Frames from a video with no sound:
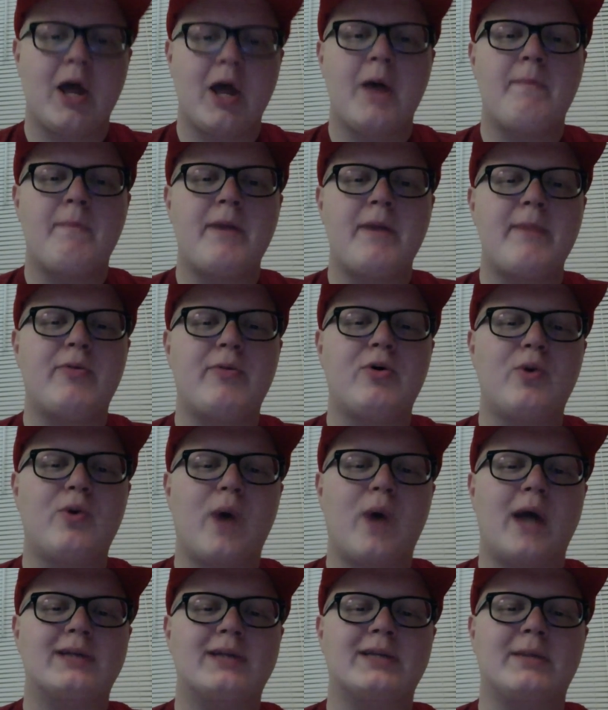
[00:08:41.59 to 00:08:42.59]
People who
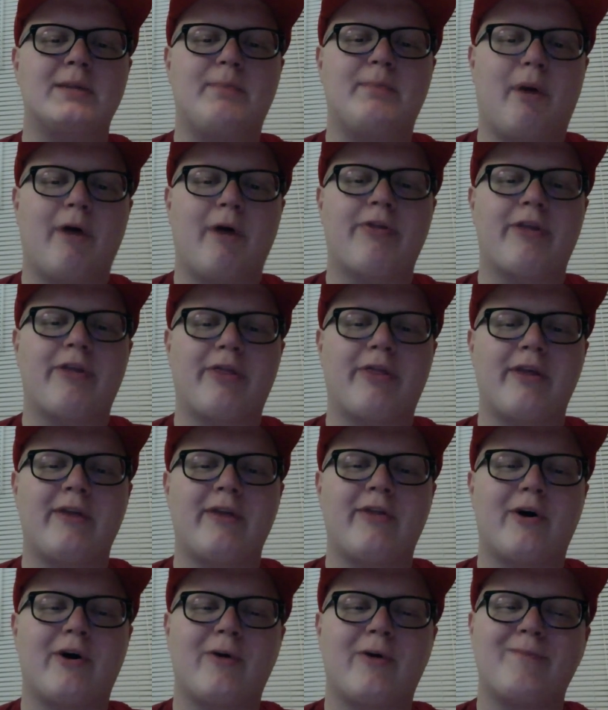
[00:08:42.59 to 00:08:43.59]
actually bought the thing,
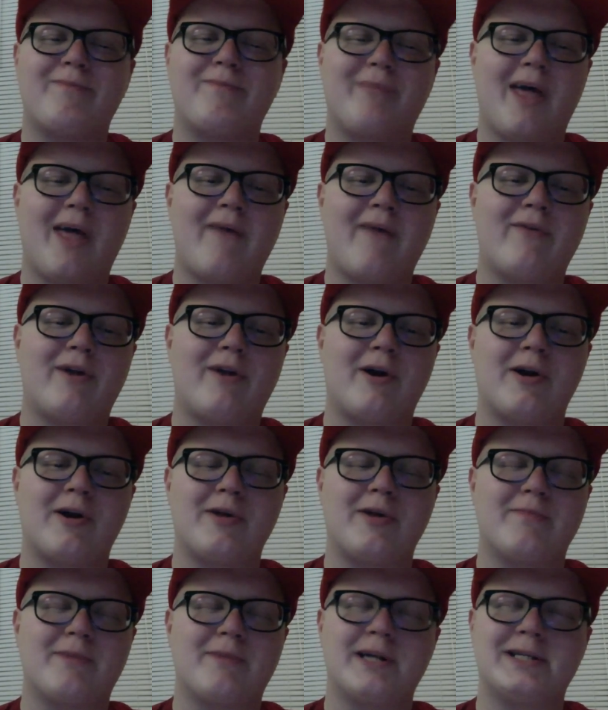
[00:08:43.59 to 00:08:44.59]
though, haven't
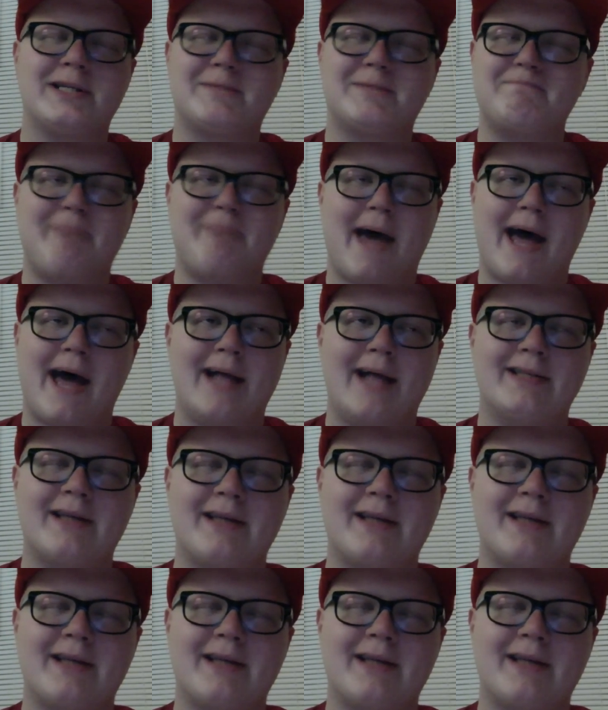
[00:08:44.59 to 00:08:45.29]
heard much bad.